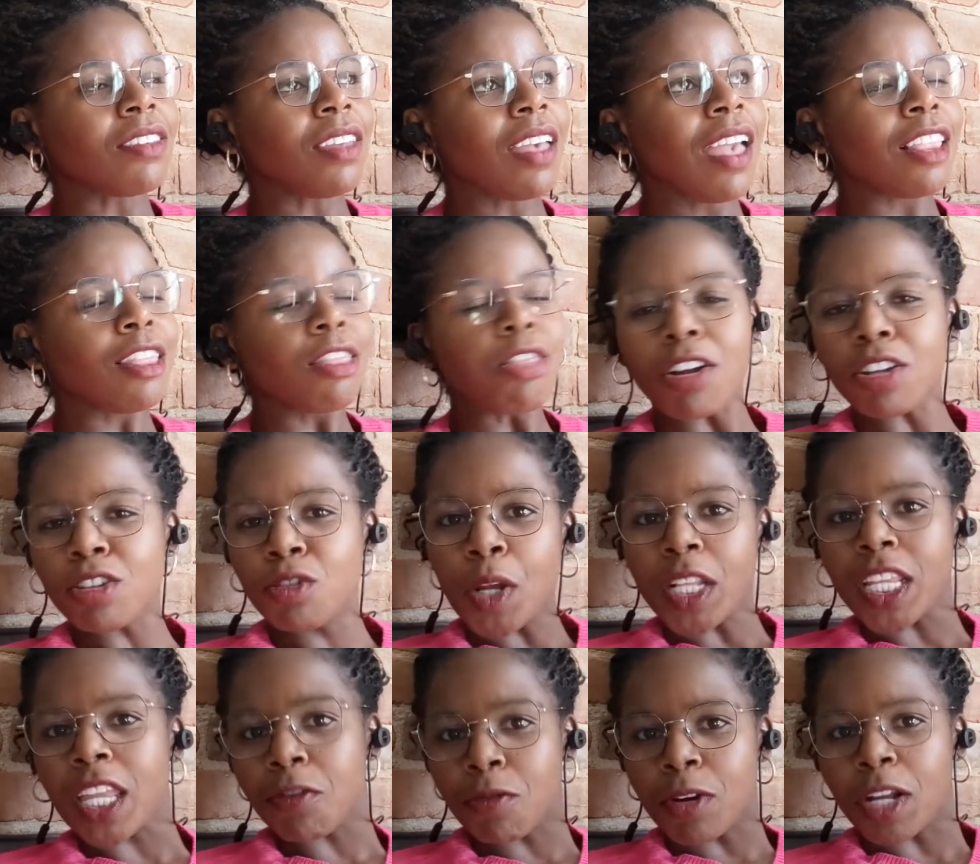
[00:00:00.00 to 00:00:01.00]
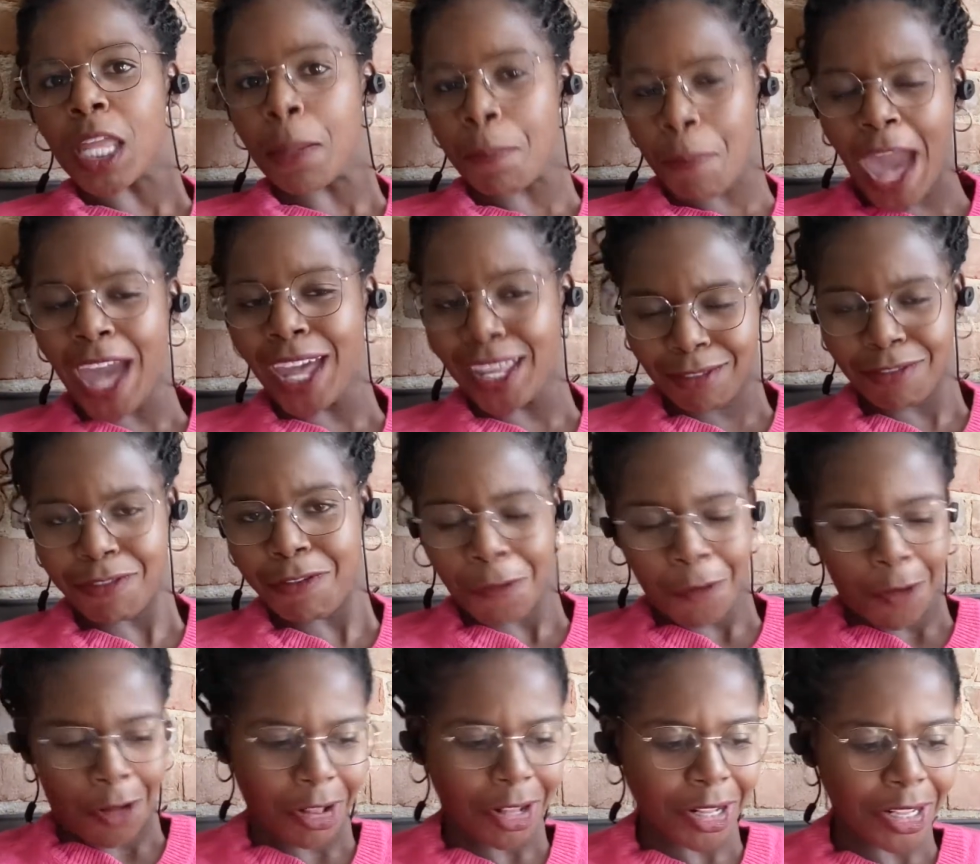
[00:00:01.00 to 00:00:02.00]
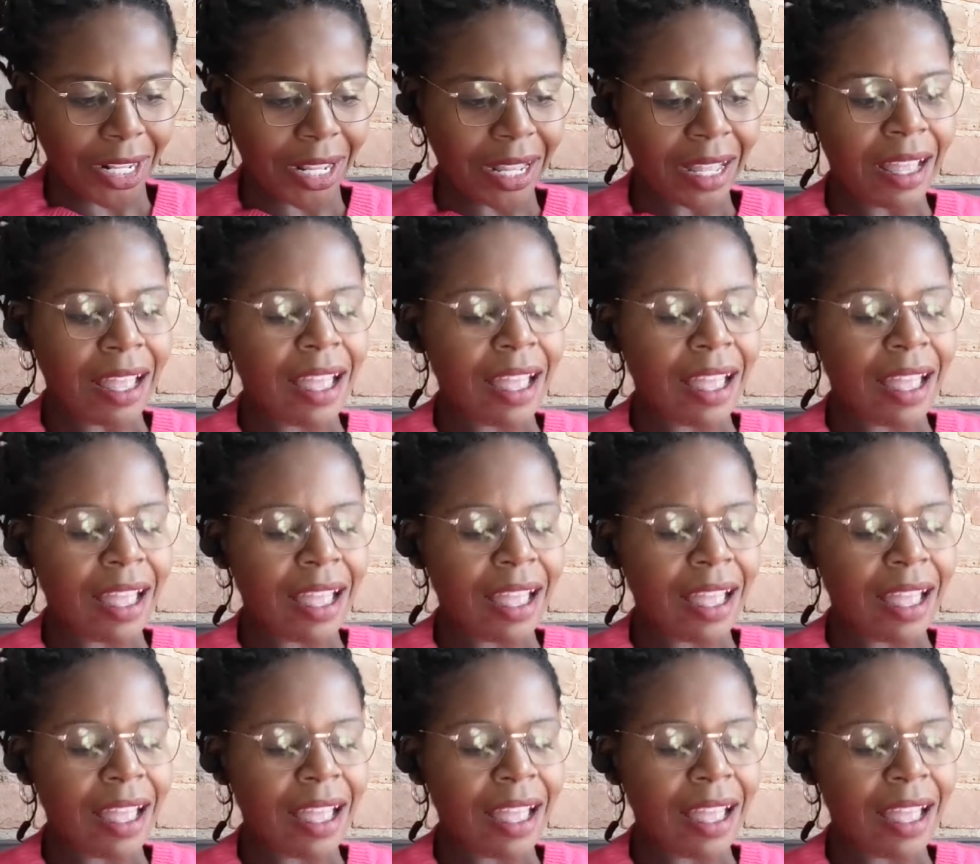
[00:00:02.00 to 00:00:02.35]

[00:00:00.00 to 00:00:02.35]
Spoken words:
it looked really, really painful.